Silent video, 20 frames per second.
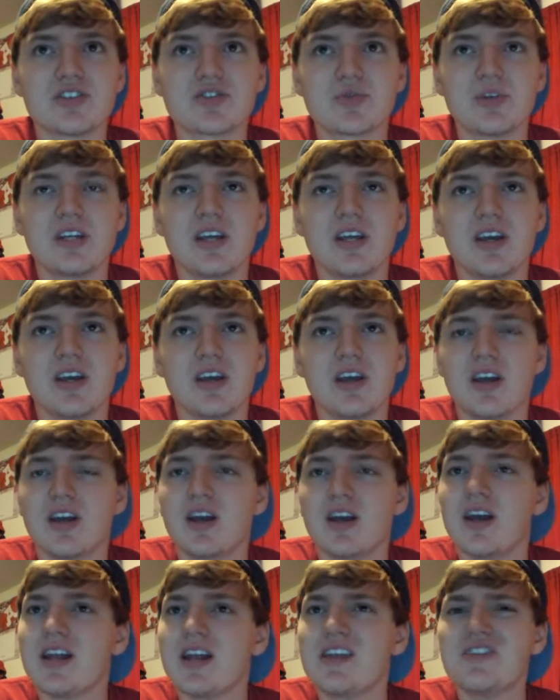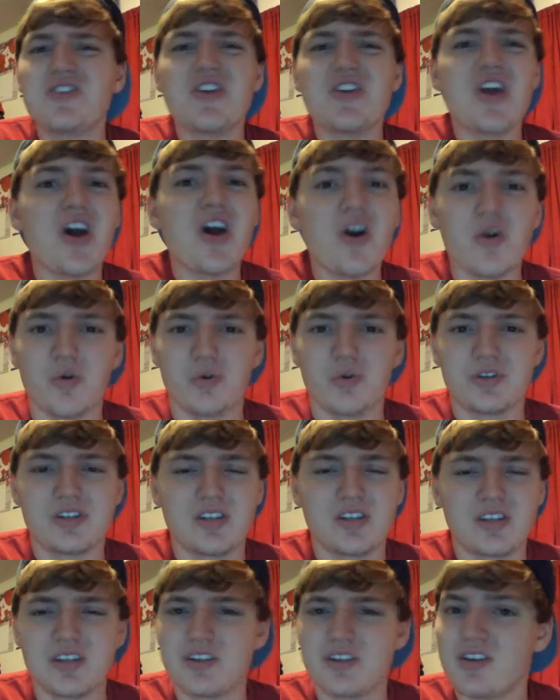country, no,
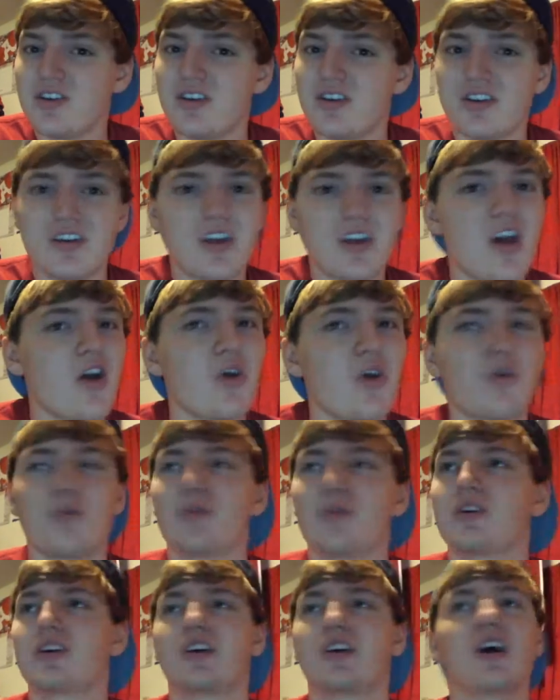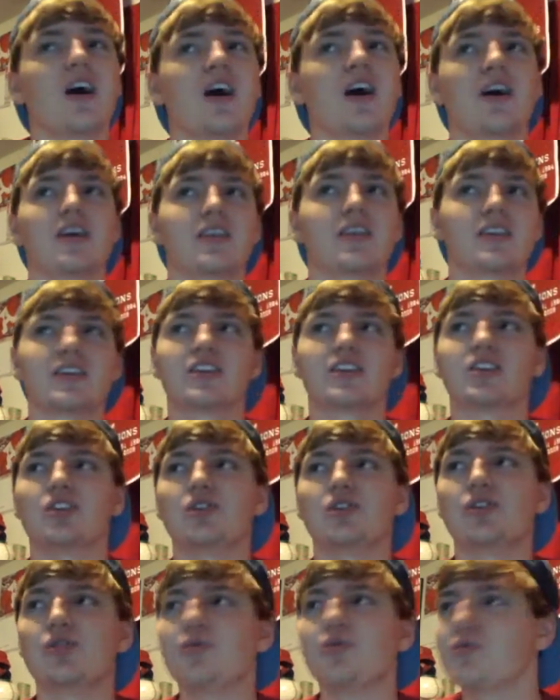no, uh,
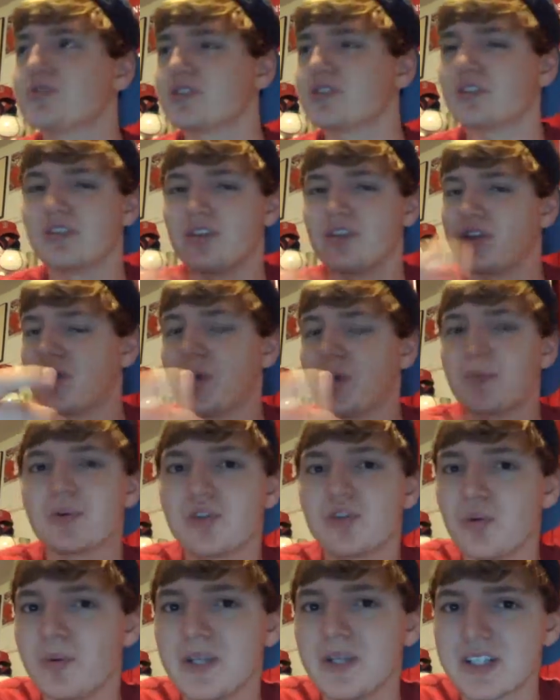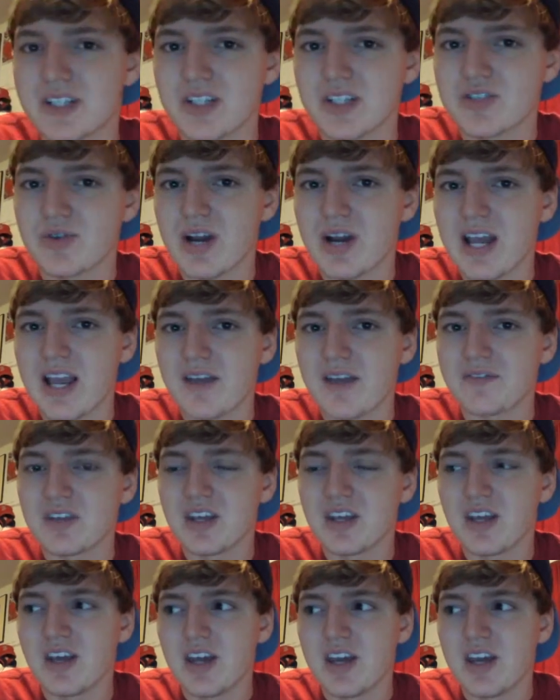you lose the number two pick in the draft.